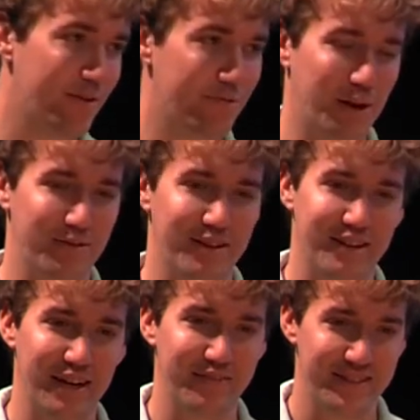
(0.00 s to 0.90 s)
Throughout their
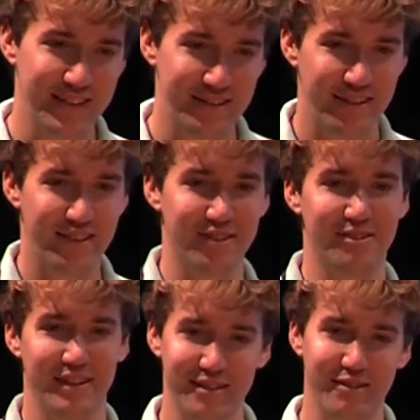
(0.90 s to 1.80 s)
conversation, they'll
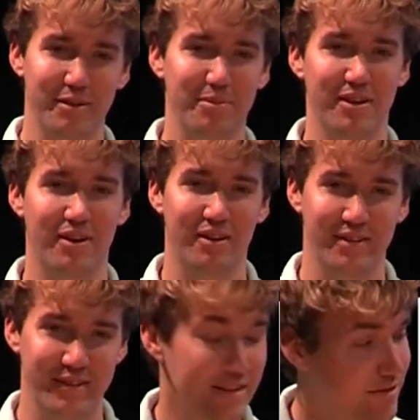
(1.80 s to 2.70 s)
encrypt and
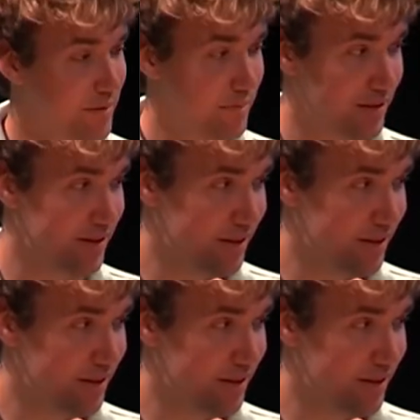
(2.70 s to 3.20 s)
decrypt